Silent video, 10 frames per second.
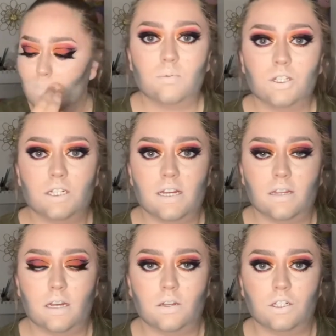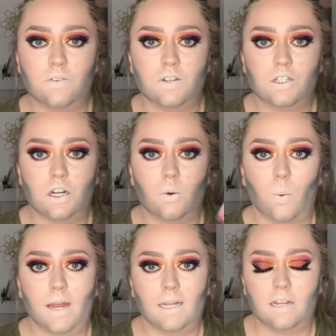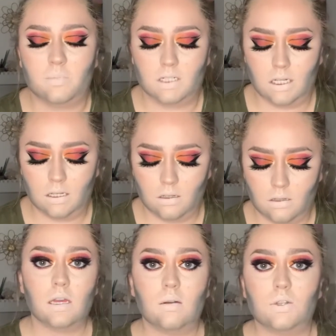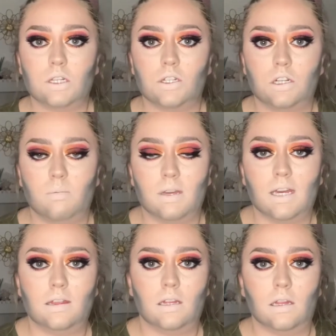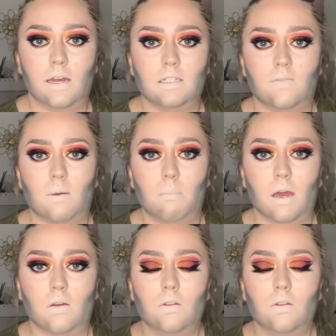I'm gonna take the Jeffree Star white lipstick. I'm just gonna start making new lines at the mouth.